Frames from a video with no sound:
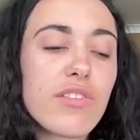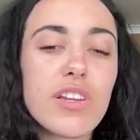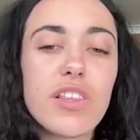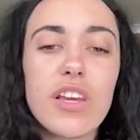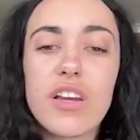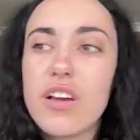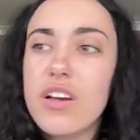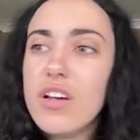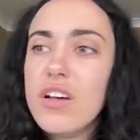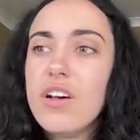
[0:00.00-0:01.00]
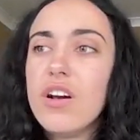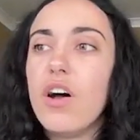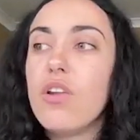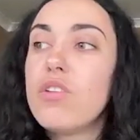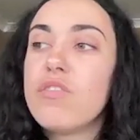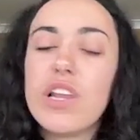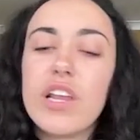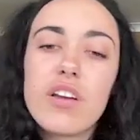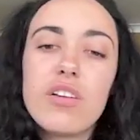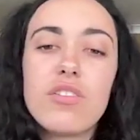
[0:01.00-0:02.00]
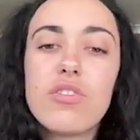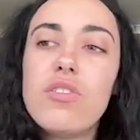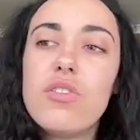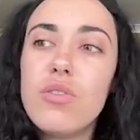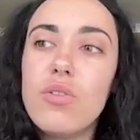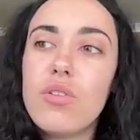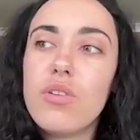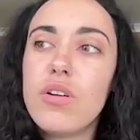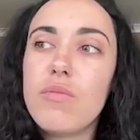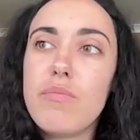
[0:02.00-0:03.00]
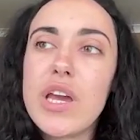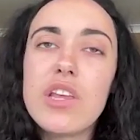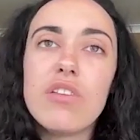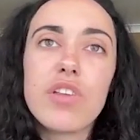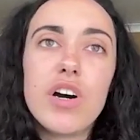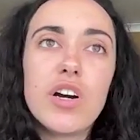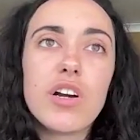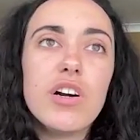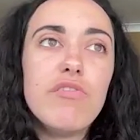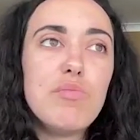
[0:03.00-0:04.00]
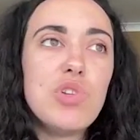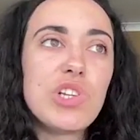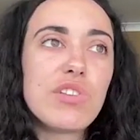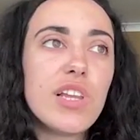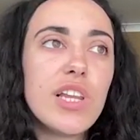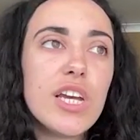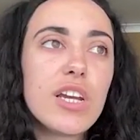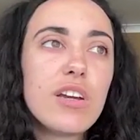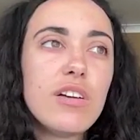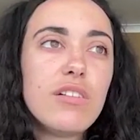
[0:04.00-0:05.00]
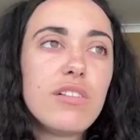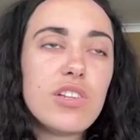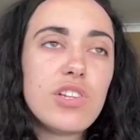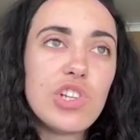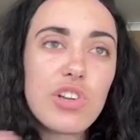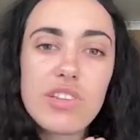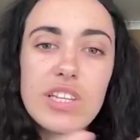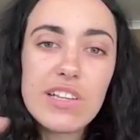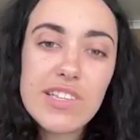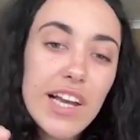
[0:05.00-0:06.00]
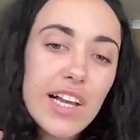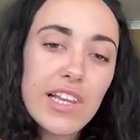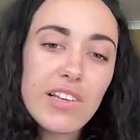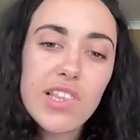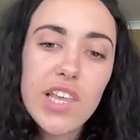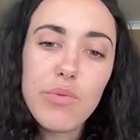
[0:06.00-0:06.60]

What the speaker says: And I think a lot of it, like not many of the archive images are like just exactly as they